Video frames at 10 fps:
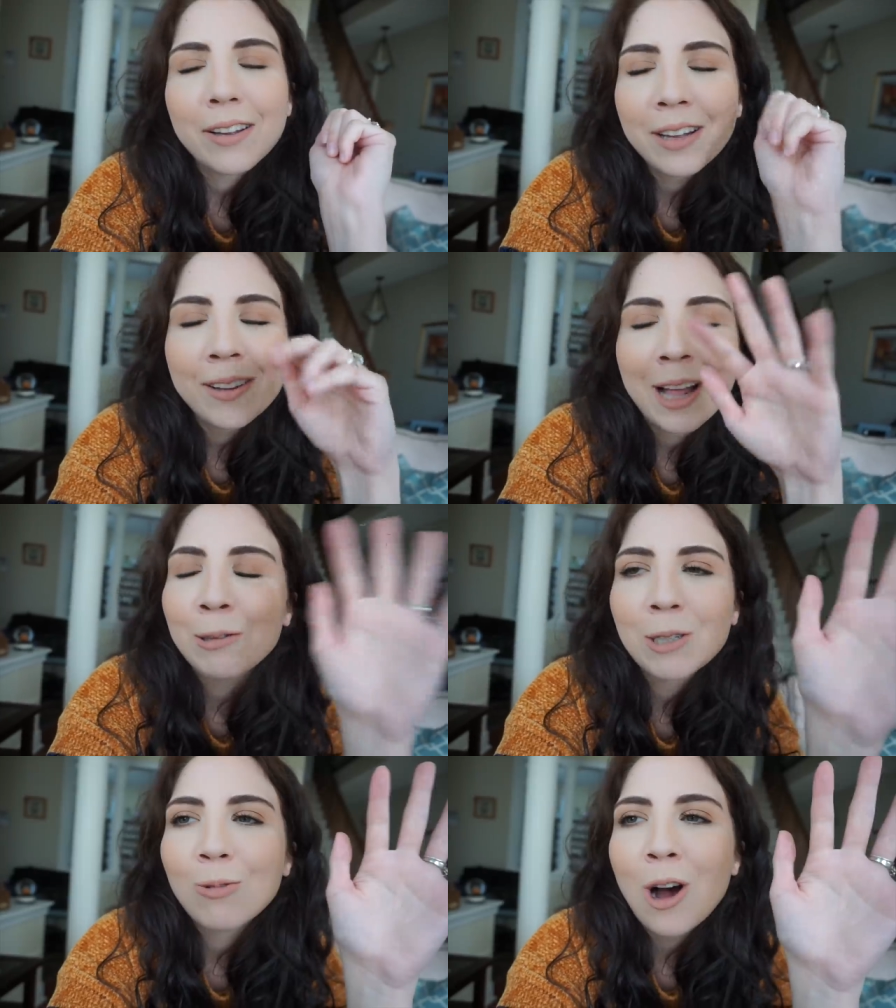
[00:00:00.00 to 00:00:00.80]
that
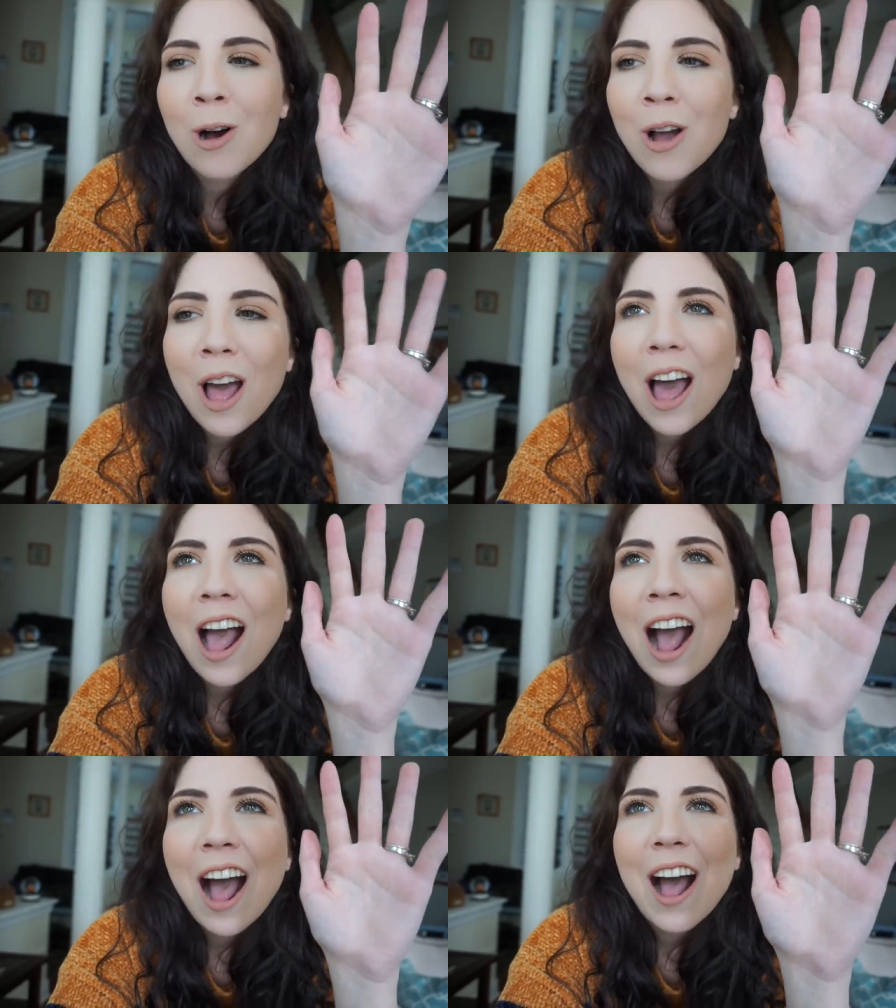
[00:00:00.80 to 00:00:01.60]
was a, the wrong.
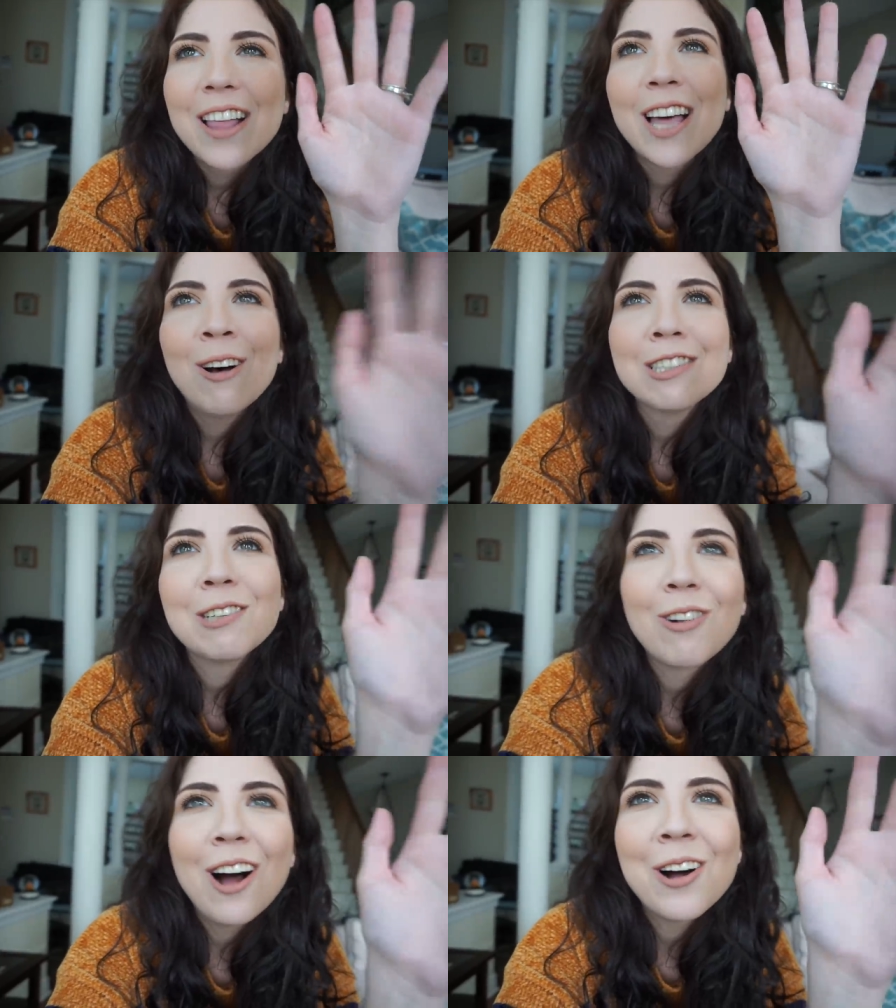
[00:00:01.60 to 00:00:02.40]
Apparently, I the
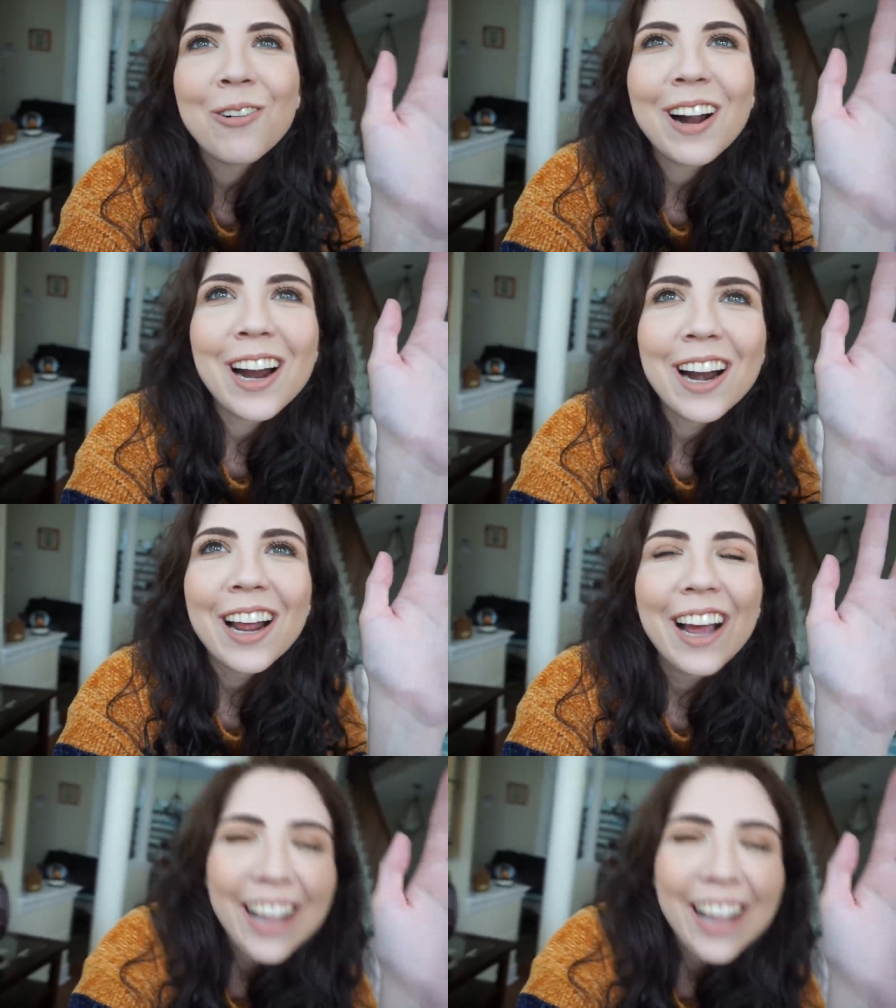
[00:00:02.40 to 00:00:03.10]
have wrong word.